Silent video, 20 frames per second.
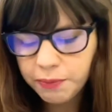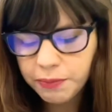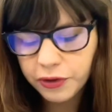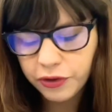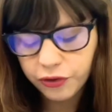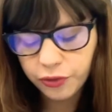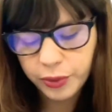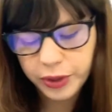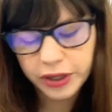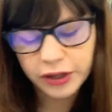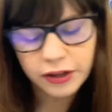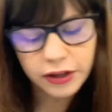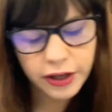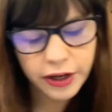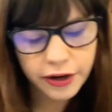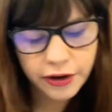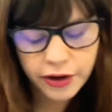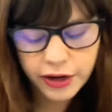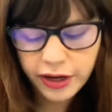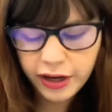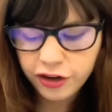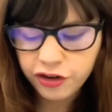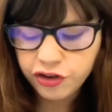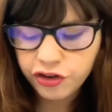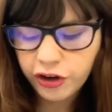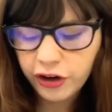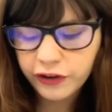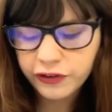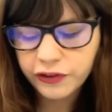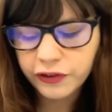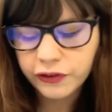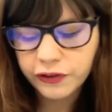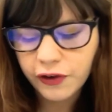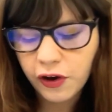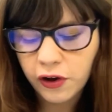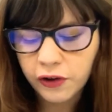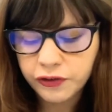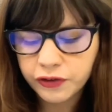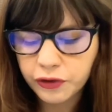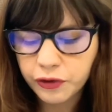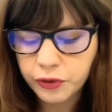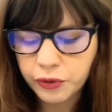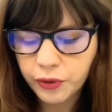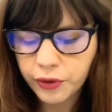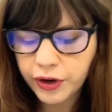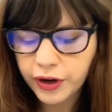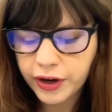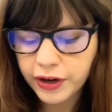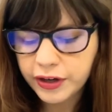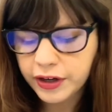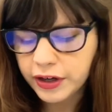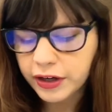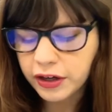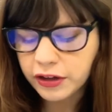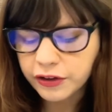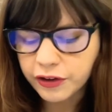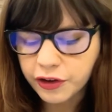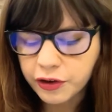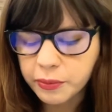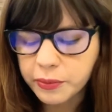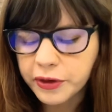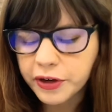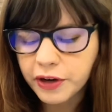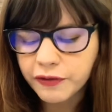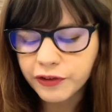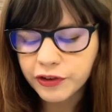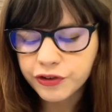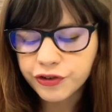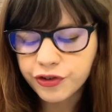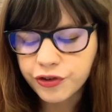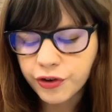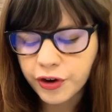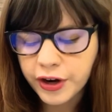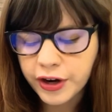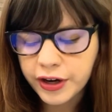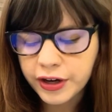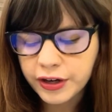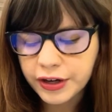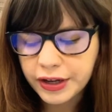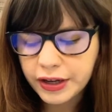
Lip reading: between Clary and Jace is also creating a little bit of a strain